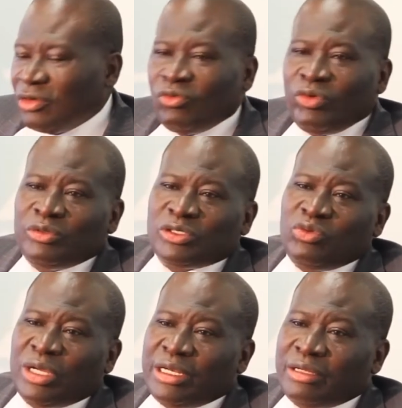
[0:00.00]

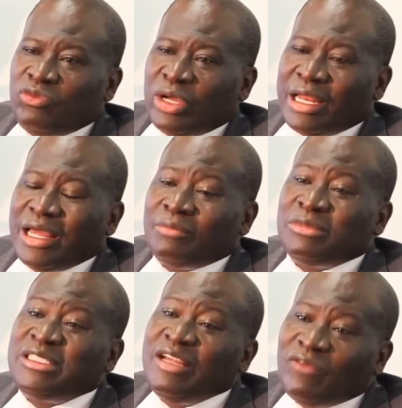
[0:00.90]
we can
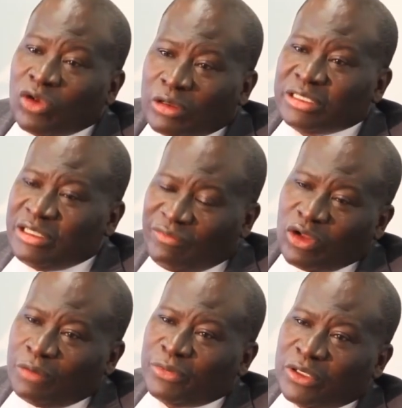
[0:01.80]
help
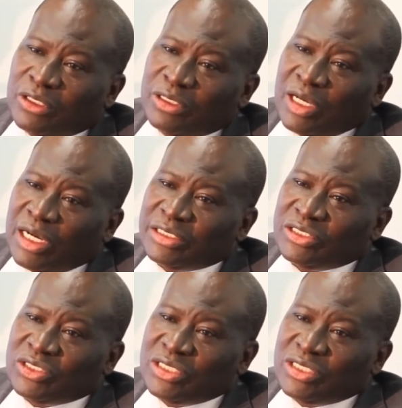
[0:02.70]
develop this